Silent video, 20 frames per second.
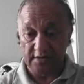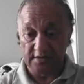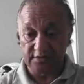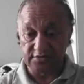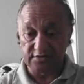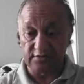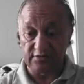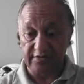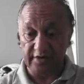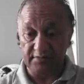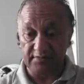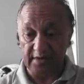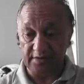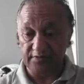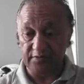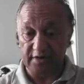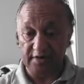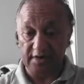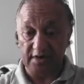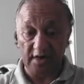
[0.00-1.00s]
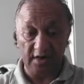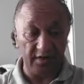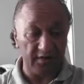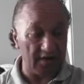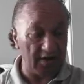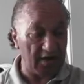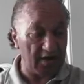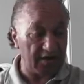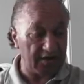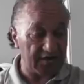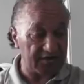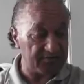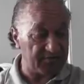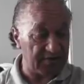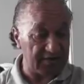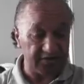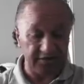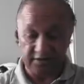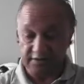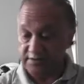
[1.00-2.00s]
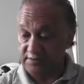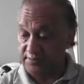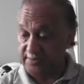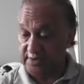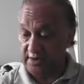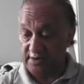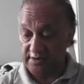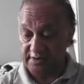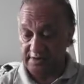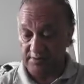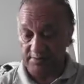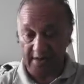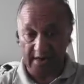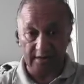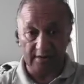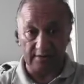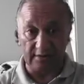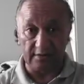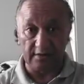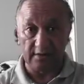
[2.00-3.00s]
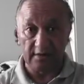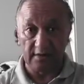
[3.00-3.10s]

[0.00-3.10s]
story, but when I expect you to be on the panel